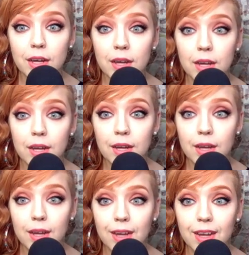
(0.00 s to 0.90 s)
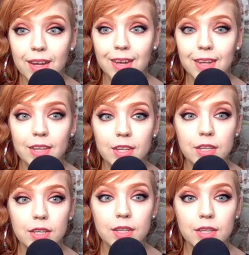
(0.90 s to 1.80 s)

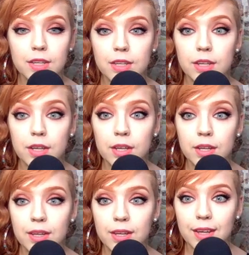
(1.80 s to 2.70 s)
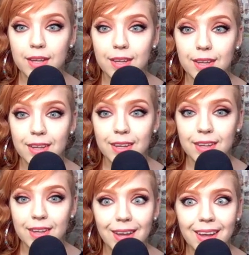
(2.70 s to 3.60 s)

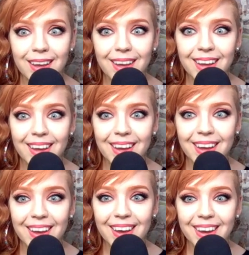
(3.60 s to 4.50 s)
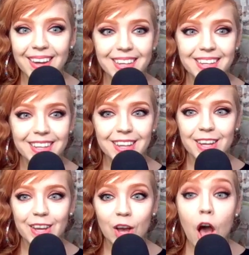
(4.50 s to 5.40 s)

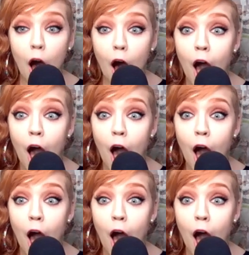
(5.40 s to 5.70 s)
No words are spoken by the person on screen.